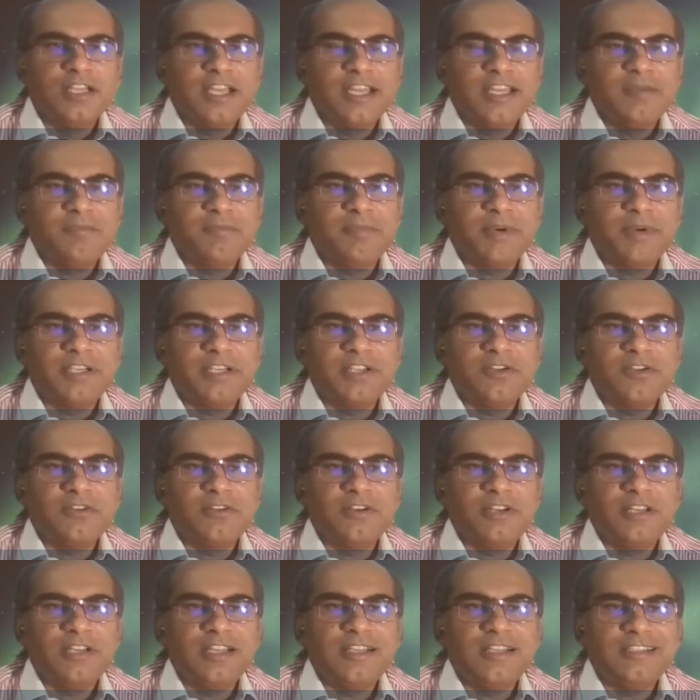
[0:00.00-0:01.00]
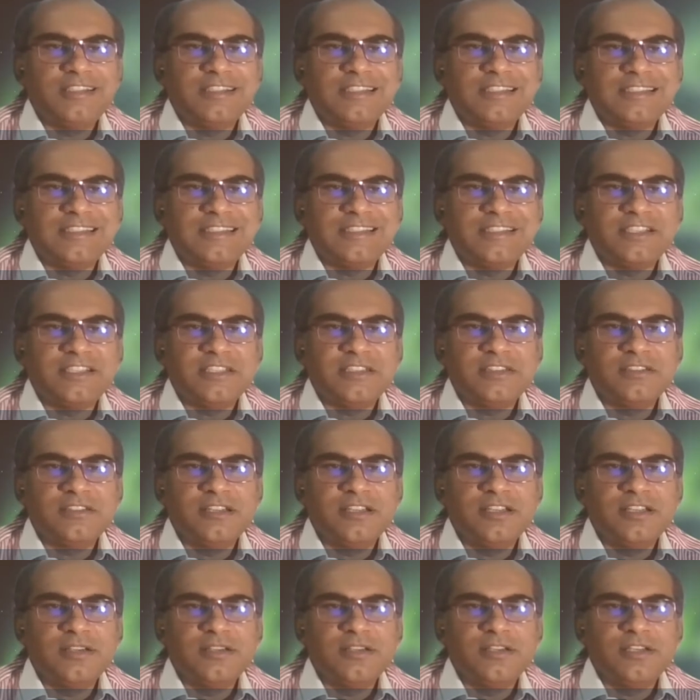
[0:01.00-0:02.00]
in particular
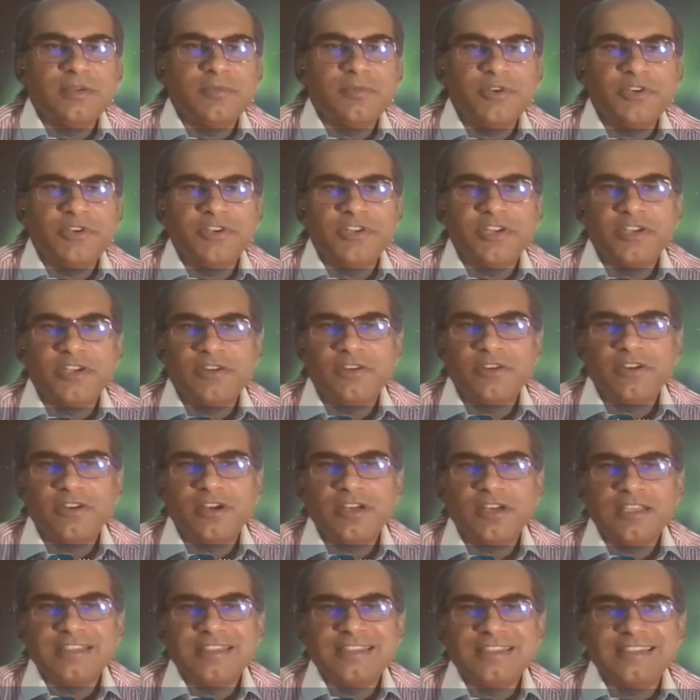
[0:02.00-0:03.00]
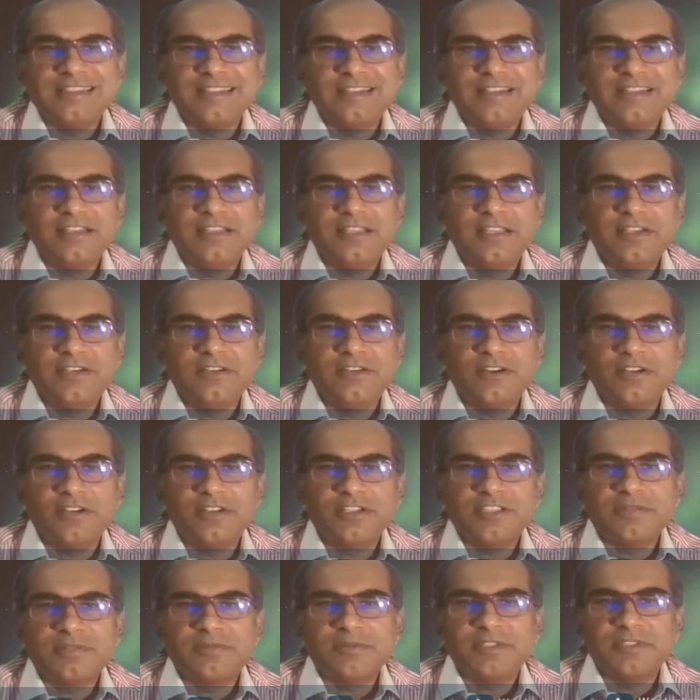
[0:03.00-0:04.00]
international humanitarian law, is generally
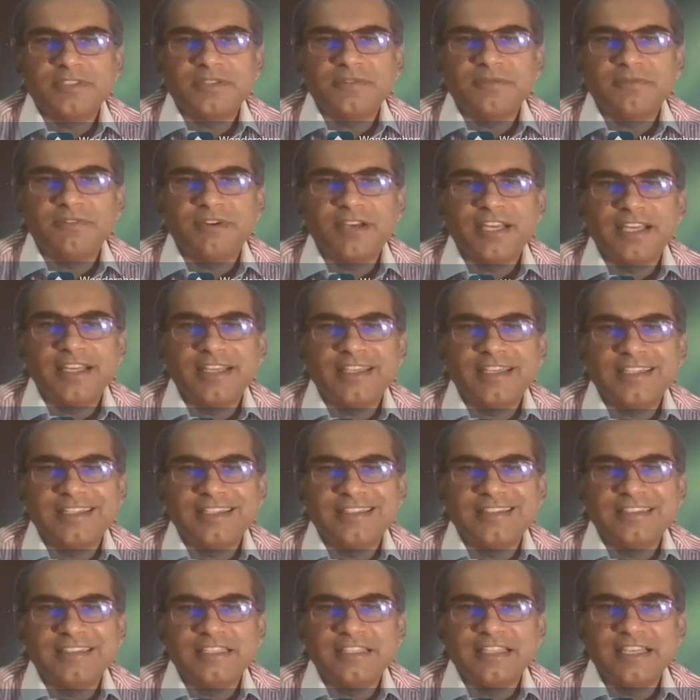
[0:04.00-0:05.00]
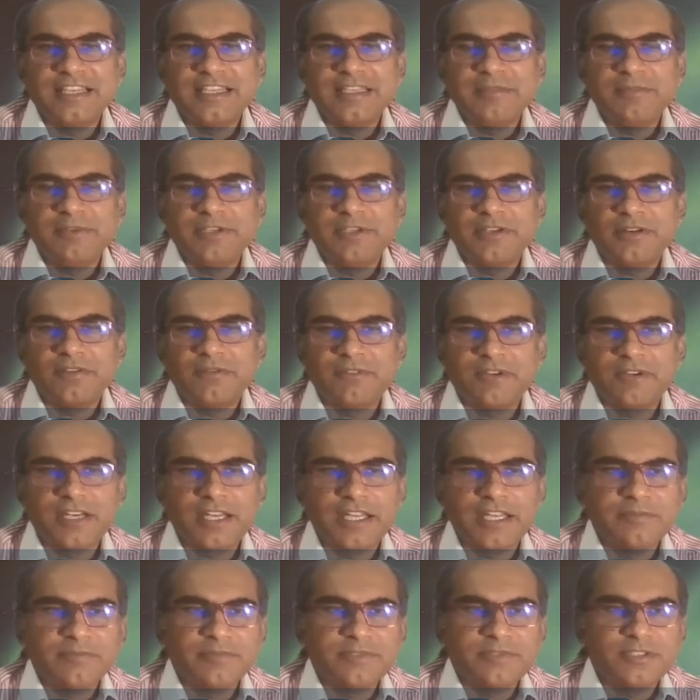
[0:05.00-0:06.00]
not specified in the element of
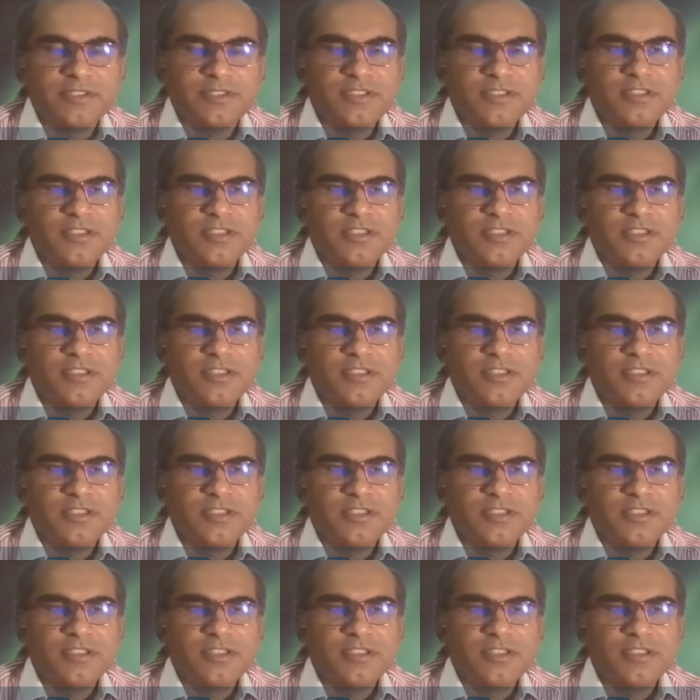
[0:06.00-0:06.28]
crimes.